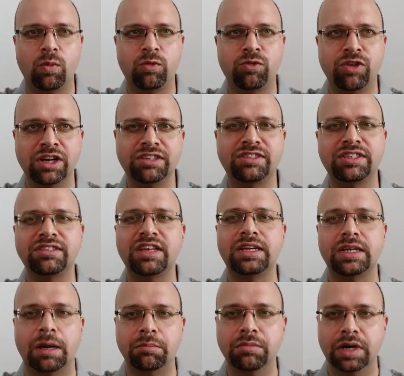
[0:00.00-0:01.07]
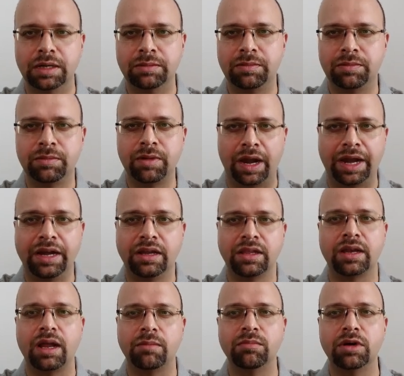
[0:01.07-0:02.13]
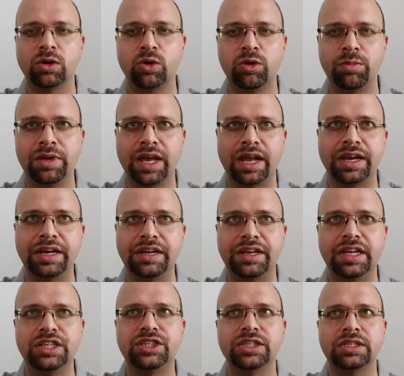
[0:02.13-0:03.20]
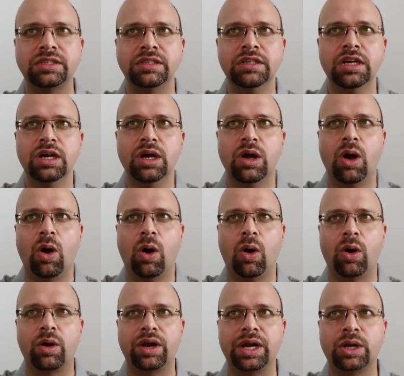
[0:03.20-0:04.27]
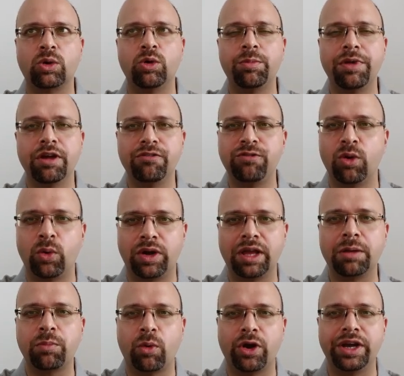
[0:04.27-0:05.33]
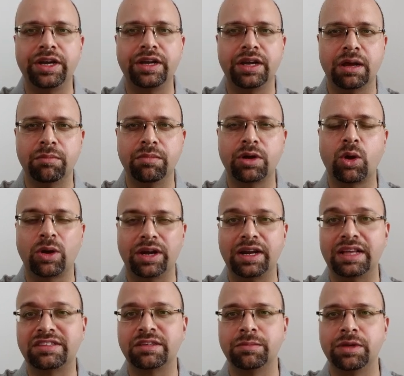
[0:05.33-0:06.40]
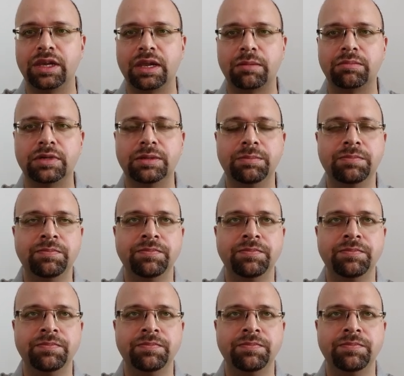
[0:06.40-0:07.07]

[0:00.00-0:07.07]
First is a number, right? The number could be an integer, or it could be a floating point number or a decimal number.